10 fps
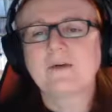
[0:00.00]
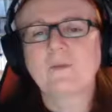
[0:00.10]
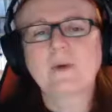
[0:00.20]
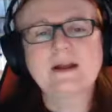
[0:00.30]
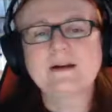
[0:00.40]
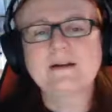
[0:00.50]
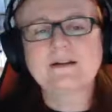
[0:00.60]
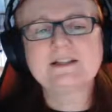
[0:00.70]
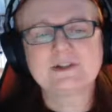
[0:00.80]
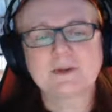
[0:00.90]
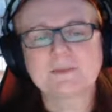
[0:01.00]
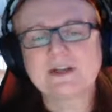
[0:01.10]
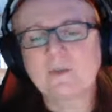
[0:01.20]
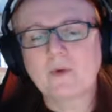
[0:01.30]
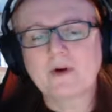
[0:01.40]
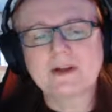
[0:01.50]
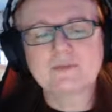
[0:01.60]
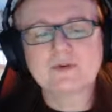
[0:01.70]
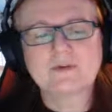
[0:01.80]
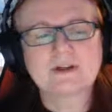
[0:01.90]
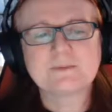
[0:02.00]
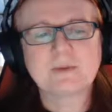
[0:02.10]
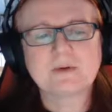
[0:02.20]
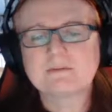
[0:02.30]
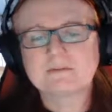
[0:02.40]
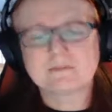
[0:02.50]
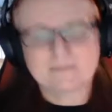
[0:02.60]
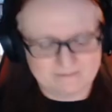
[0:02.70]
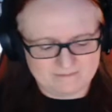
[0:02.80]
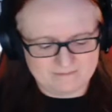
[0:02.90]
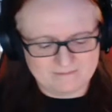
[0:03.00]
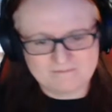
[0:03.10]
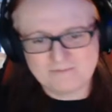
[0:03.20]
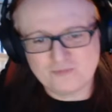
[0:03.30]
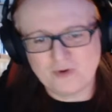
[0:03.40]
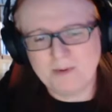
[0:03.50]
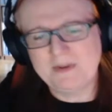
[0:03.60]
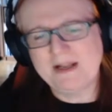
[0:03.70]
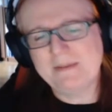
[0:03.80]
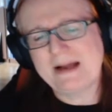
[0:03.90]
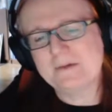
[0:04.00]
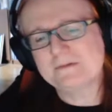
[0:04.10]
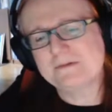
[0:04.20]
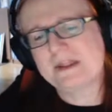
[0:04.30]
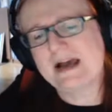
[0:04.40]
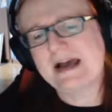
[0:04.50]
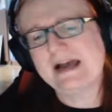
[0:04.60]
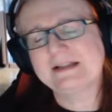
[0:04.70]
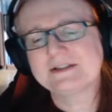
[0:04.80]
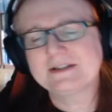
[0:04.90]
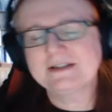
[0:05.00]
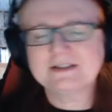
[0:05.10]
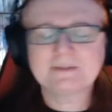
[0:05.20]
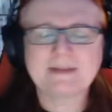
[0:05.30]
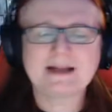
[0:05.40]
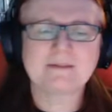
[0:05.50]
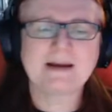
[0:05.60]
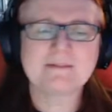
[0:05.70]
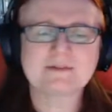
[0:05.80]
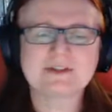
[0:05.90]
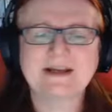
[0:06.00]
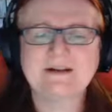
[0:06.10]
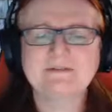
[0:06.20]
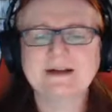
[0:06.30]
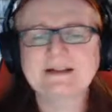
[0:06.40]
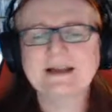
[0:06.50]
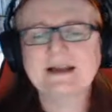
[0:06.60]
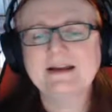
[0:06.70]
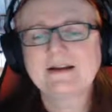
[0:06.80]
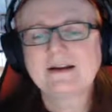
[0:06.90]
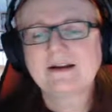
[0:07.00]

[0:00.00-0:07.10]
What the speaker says: This is obviously work in progress, but probably about that is the battle map scale right there.